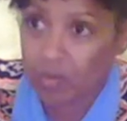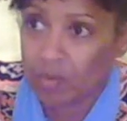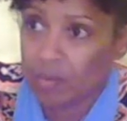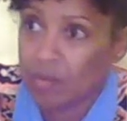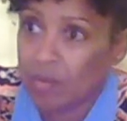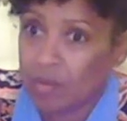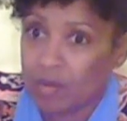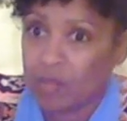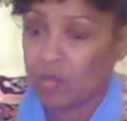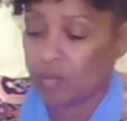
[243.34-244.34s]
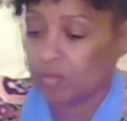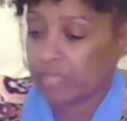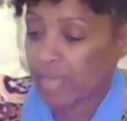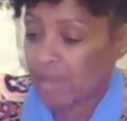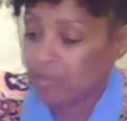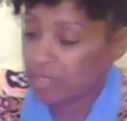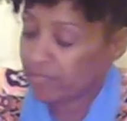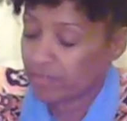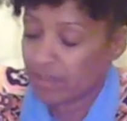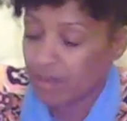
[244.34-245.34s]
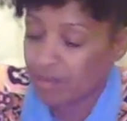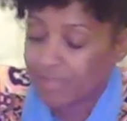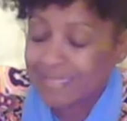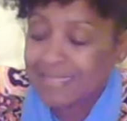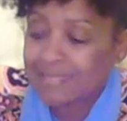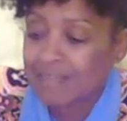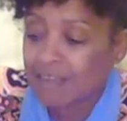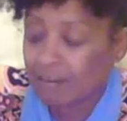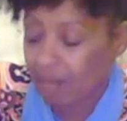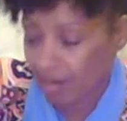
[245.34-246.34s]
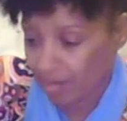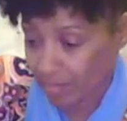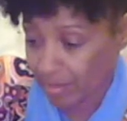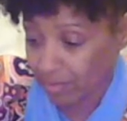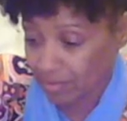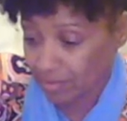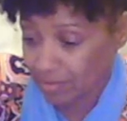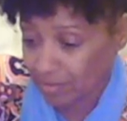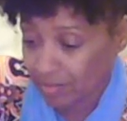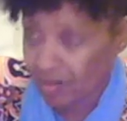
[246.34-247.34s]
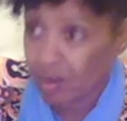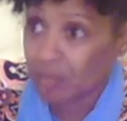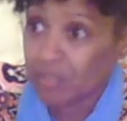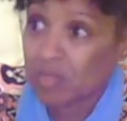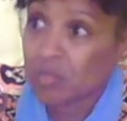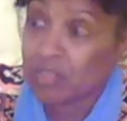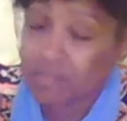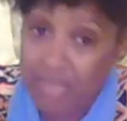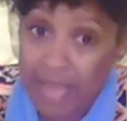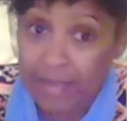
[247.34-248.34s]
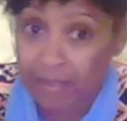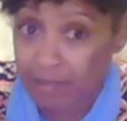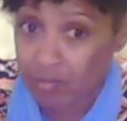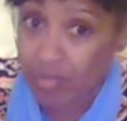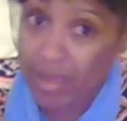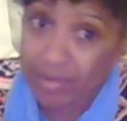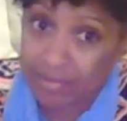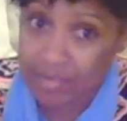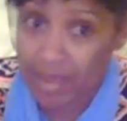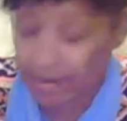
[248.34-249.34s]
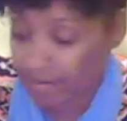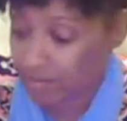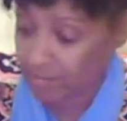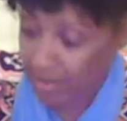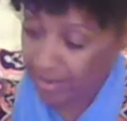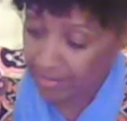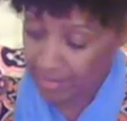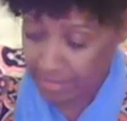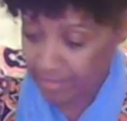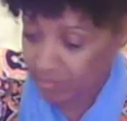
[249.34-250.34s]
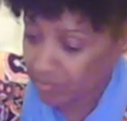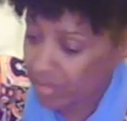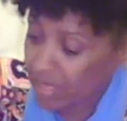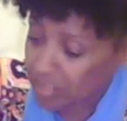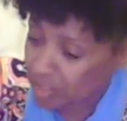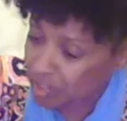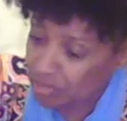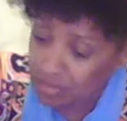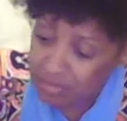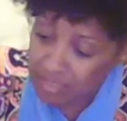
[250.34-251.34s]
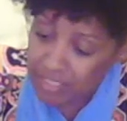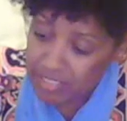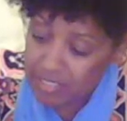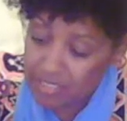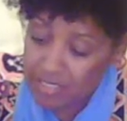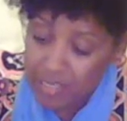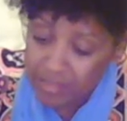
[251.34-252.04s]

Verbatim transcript: go, Oh, yeah, I believe in karma. It's not karma. Karma is when you die and come back and die and come back and die and come back until you learn the lessons